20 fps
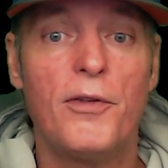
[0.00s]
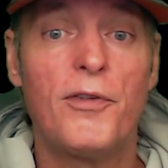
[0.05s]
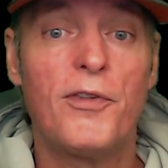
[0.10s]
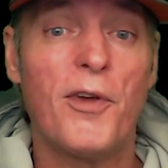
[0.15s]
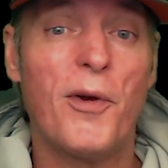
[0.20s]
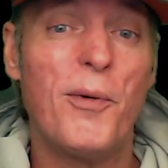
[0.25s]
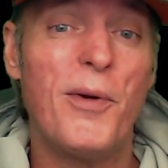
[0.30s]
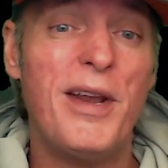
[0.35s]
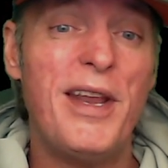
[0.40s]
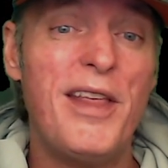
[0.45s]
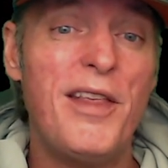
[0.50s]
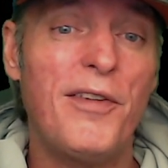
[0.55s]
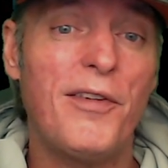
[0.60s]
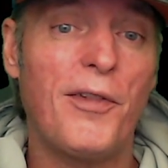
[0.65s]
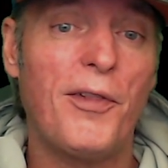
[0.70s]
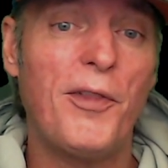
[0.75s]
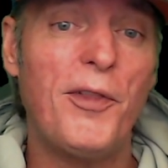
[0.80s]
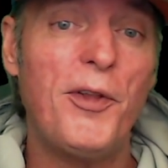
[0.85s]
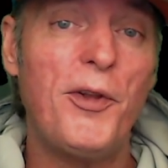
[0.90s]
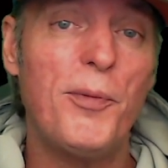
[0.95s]
So it is a
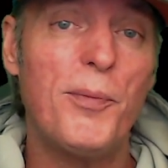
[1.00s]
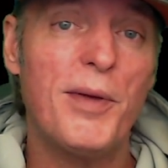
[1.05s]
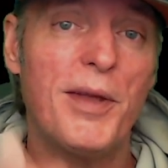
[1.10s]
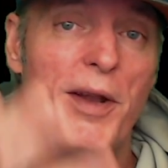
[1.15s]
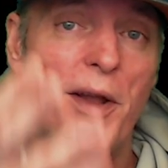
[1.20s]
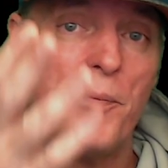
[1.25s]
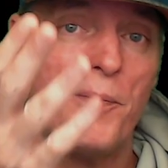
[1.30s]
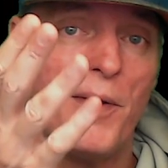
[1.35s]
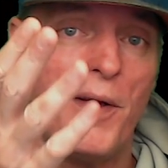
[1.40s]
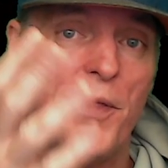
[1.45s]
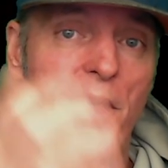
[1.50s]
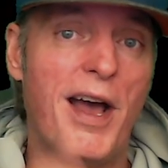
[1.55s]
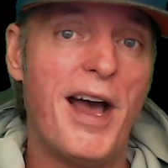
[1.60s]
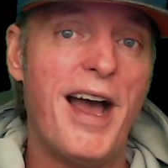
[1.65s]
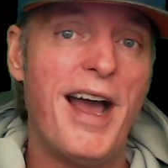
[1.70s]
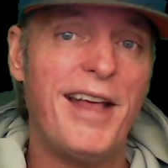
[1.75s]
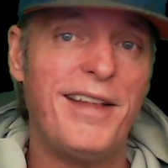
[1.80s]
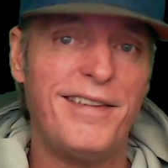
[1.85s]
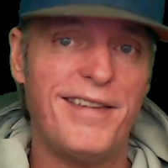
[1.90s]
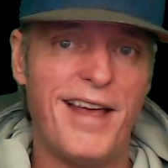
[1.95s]
little bit up on the
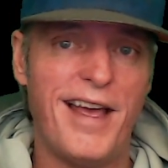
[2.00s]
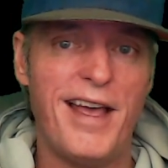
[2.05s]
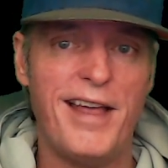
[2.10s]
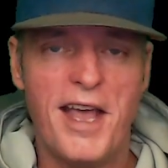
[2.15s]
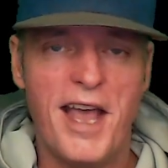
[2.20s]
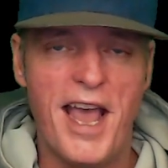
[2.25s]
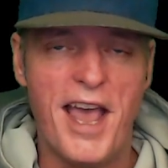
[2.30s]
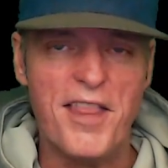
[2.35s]
high side.